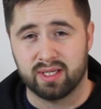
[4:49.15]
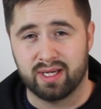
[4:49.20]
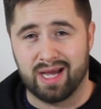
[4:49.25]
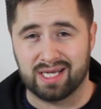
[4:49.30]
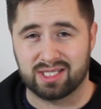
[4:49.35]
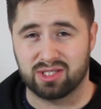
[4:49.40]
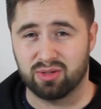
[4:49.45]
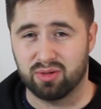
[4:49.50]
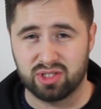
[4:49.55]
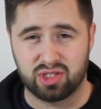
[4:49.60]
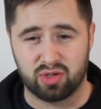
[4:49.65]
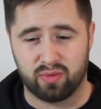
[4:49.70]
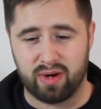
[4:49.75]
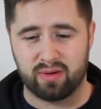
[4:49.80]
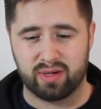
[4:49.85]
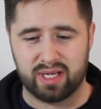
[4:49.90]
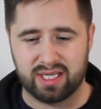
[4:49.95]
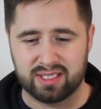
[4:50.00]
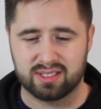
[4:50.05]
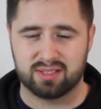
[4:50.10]
As soon as your
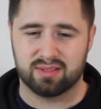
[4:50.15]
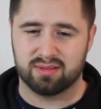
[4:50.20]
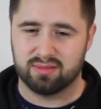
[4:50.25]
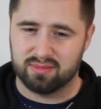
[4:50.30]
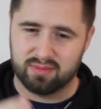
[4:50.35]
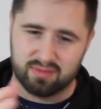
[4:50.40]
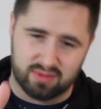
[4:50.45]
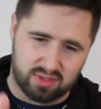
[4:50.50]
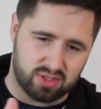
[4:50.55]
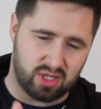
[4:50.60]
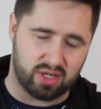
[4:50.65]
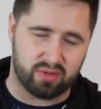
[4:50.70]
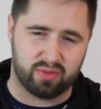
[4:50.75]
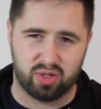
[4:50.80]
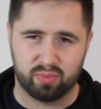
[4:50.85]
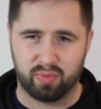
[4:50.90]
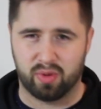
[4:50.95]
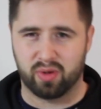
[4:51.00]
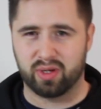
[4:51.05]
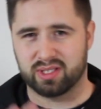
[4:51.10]
round ends, talk with
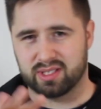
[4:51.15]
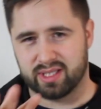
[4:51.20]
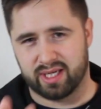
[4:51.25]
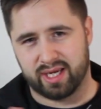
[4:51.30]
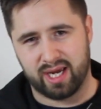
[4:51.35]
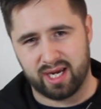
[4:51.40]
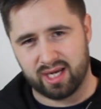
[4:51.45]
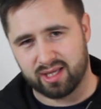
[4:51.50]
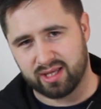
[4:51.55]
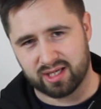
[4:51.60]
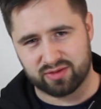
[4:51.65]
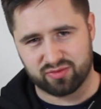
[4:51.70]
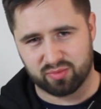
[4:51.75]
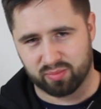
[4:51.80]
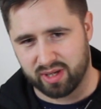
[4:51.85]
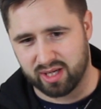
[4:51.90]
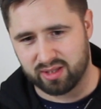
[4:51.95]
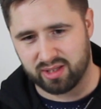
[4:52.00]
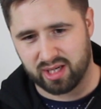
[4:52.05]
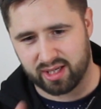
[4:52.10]
your opponent and say, hey, thanks for
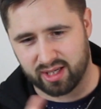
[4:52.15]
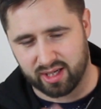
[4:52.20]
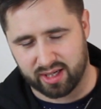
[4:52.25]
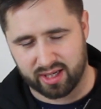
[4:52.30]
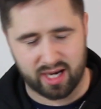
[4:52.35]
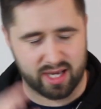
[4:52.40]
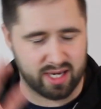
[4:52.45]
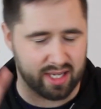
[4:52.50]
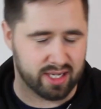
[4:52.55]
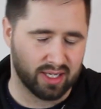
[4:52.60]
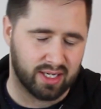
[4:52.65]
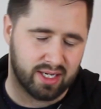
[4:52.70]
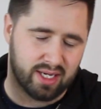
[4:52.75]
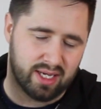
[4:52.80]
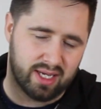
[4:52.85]
playing, yada, yada, yada.